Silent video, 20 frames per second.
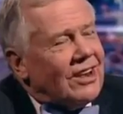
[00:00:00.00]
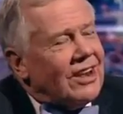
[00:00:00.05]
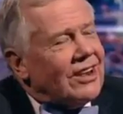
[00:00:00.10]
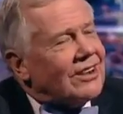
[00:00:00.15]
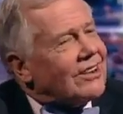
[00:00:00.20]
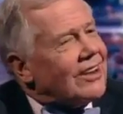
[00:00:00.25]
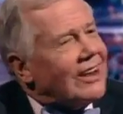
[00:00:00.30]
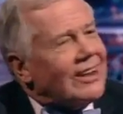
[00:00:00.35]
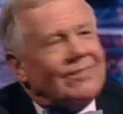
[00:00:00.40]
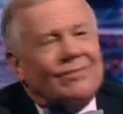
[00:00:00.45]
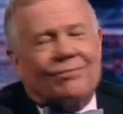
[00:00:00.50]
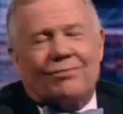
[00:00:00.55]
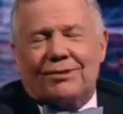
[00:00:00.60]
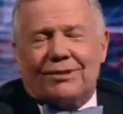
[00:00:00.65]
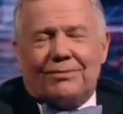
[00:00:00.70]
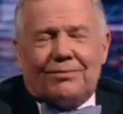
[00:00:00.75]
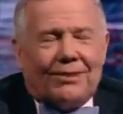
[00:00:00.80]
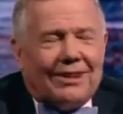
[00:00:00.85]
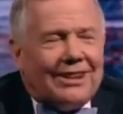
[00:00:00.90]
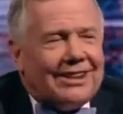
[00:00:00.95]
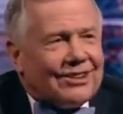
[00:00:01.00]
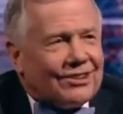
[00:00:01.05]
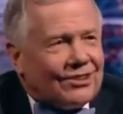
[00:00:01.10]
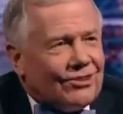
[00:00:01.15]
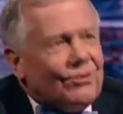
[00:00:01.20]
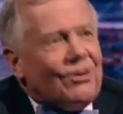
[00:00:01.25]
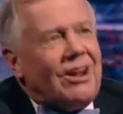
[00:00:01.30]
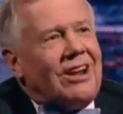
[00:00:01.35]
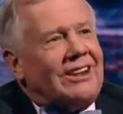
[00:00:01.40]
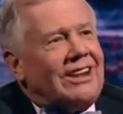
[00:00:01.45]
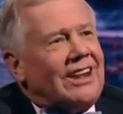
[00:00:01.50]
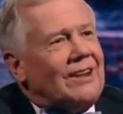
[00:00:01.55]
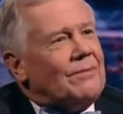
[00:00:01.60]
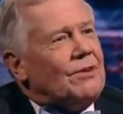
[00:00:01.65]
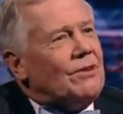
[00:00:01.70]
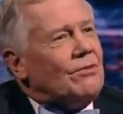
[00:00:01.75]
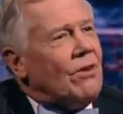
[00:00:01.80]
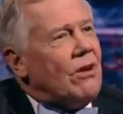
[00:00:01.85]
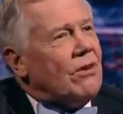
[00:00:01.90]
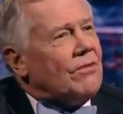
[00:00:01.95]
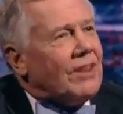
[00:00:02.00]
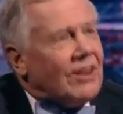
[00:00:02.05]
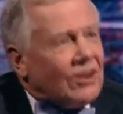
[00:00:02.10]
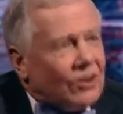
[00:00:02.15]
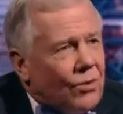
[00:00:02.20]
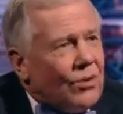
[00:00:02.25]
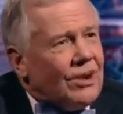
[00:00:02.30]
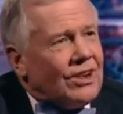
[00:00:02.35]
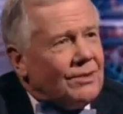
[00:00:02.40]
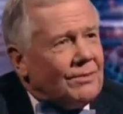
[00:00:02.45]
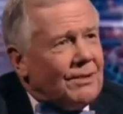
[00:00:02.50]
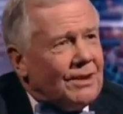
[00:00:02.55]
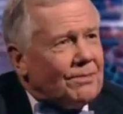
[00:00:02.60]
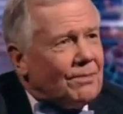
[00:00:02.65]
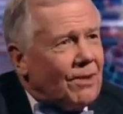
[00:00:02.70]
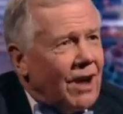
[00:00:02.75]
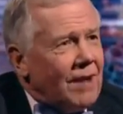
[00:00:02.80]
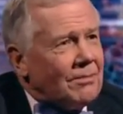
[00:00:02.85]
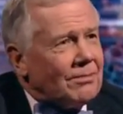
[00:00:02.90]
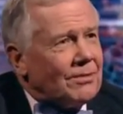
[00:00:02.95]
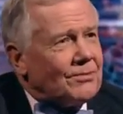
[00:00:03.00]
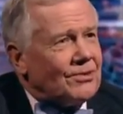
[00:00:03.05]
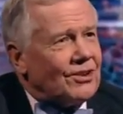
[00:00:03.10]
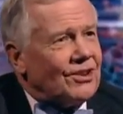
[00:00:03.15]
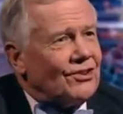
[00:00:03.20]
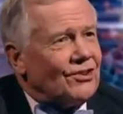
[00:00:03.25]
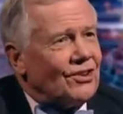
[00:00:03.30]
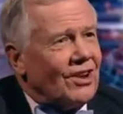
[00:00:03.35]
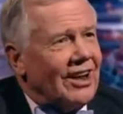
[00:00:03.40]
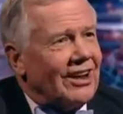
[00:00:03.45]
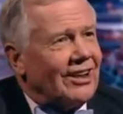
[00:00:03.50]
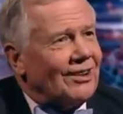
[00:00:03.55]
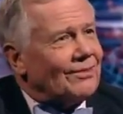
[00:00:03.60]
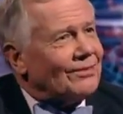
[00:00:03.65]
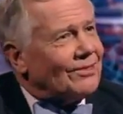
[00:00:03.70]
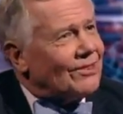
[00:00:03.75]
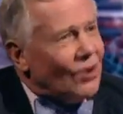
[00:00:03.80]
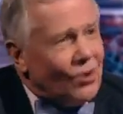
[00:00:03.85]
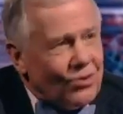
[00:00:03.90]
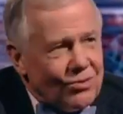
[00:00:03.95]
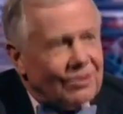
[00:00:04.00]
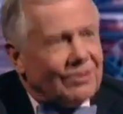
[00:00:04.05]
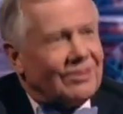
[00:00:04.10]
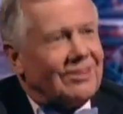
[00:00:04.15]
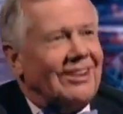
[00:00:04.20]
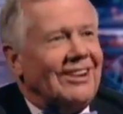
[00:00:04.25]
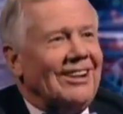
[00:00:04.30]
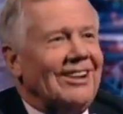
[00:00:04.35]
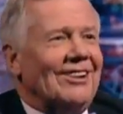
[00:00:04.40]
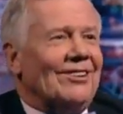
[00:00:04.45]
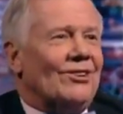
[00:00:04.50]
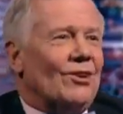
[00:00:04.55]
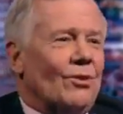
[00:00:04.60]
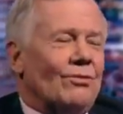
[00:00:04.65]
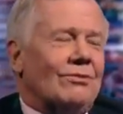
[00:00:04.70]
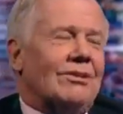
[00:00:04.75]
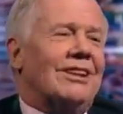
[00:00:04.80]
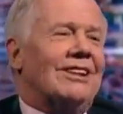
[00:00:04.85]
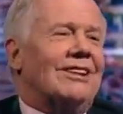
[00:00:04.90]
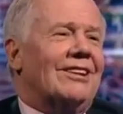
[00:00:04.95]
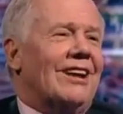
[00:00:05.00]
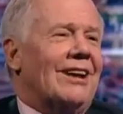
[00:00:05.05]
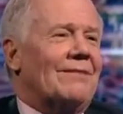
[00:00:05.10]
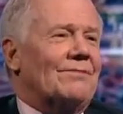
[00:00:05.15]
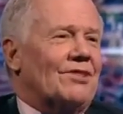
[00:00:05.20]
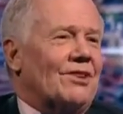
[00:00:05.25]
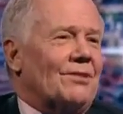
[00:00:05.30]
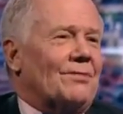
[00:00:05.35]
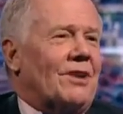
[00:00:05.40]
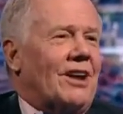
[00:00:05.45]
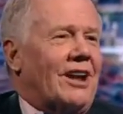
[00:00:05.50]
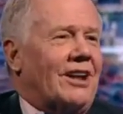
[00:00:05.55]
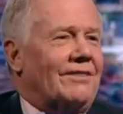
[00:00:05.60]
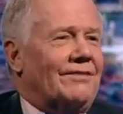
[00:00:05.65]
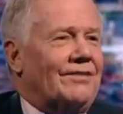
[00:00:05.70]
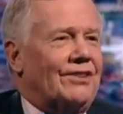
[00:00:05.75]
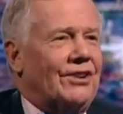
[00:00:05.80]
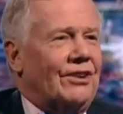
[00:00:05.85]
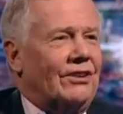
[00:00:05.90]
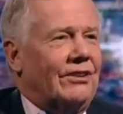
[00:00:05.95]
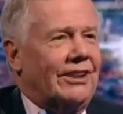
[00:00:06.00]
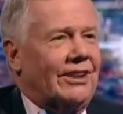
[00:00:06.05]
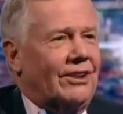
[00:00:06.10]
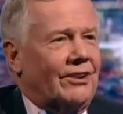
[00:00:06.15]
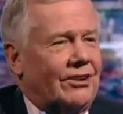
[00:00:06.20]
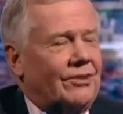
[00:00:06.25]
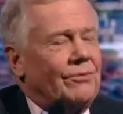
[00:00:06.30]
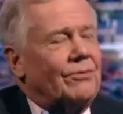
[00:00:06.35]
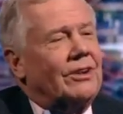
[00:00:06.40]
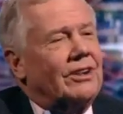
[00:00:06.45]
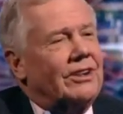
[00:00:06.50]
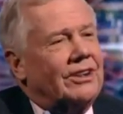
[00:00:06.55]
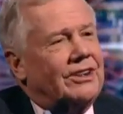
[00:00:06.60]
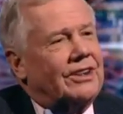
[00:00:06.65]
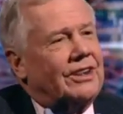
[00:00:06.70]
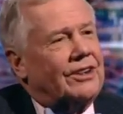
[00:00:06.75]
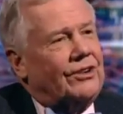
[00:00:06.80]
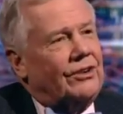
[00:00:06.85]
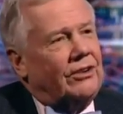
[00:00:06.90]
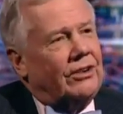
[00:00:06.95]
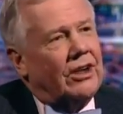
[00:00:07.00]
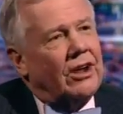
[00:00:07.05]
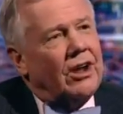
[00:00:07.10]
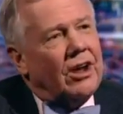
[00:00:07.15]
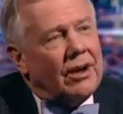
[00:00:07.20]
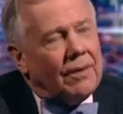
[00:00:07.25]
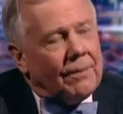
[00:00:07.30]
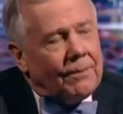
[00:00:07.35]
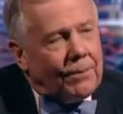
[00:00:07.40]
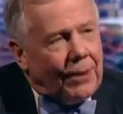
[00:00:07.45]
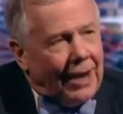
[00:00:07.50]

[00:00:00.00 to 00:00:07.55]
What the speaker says: Yes. But please, do not get me wrong. There are going to be problems in China. Don't think that I'm some kind of cheerleader, unrealistic cheerleader.